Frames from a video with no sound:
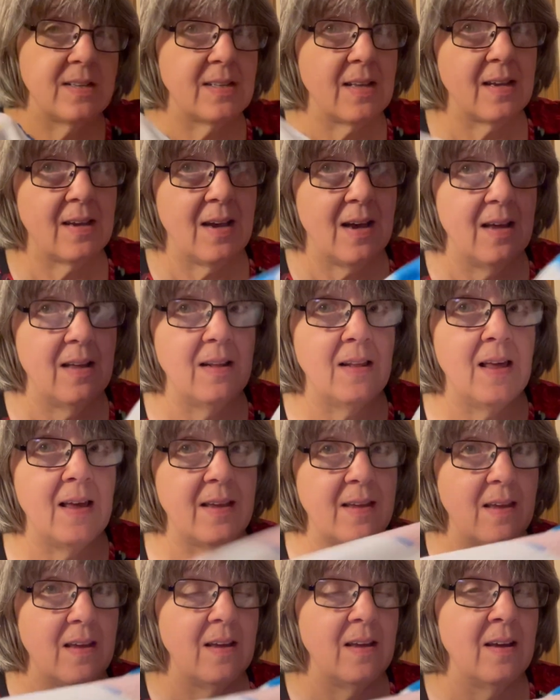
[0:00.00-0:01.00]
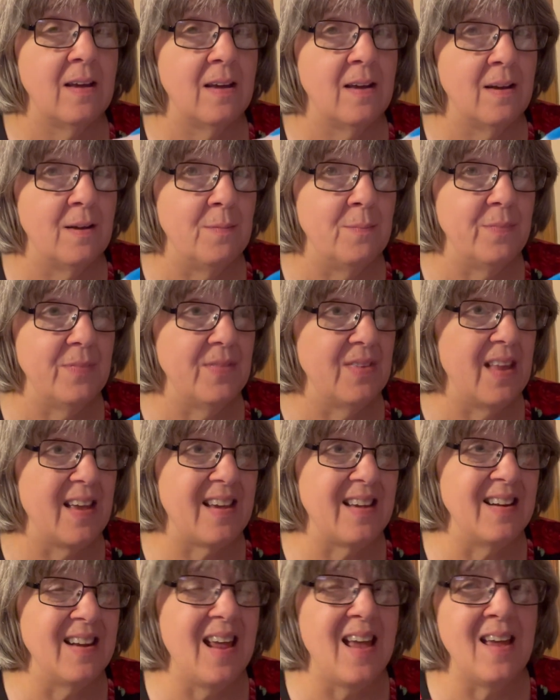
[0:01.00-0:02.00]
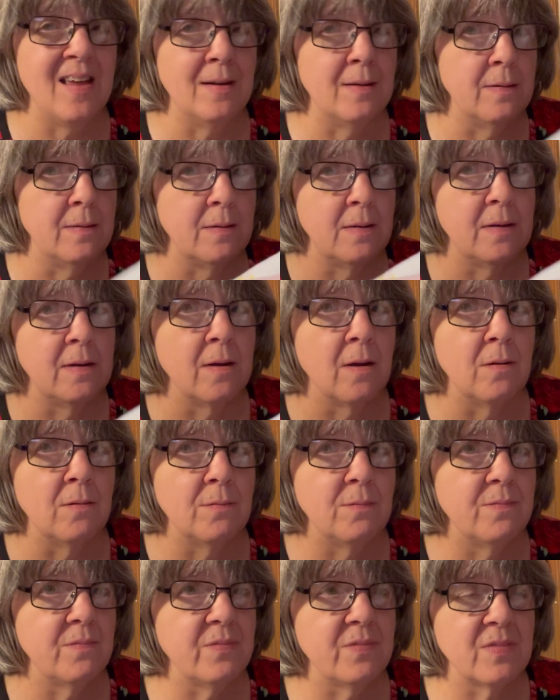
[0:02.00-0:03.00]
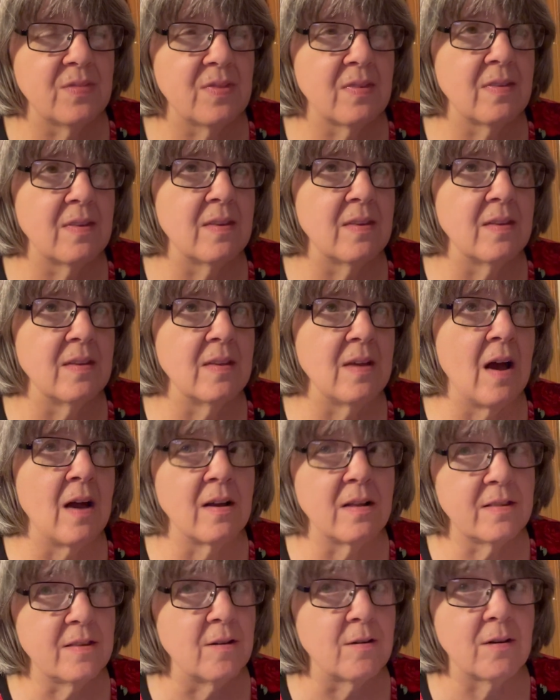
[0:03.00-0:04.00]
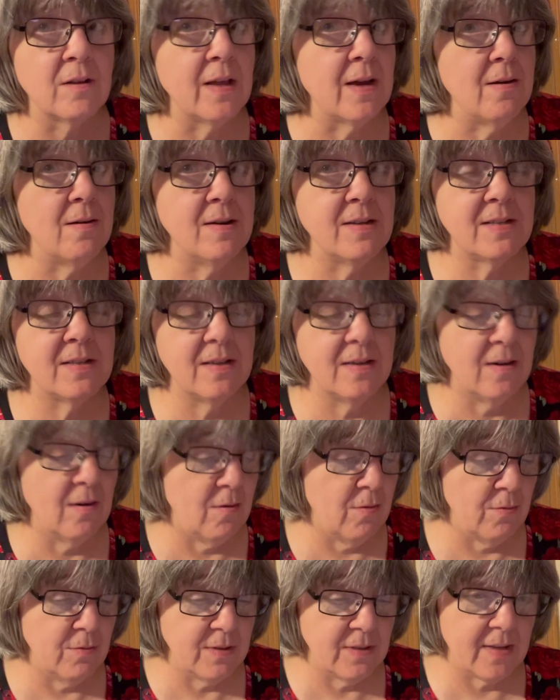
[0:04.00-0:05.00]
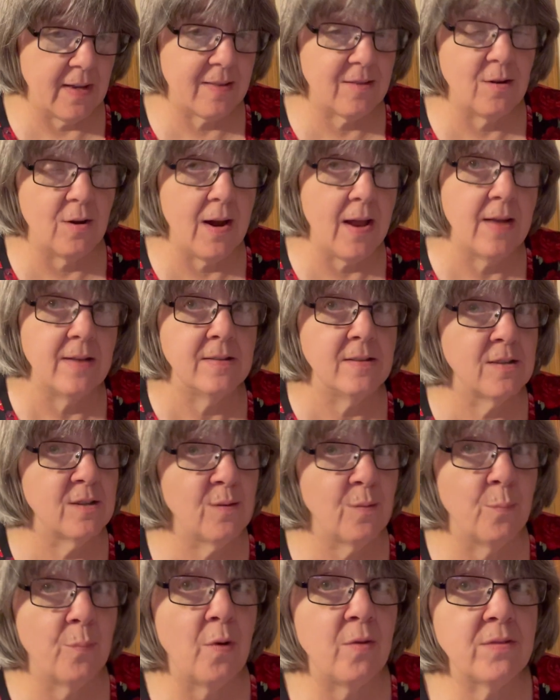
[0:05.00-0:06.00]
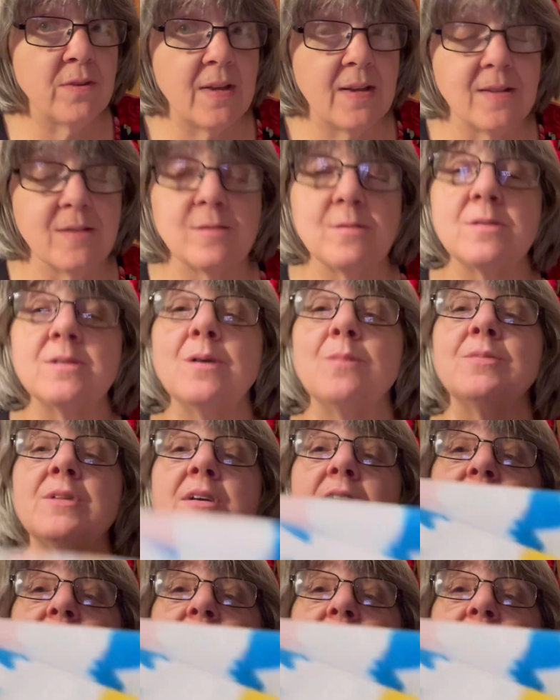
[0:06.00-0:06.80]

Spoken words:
I got like an end, you know, on their clearance, you know, it was like their ends or both ends or something.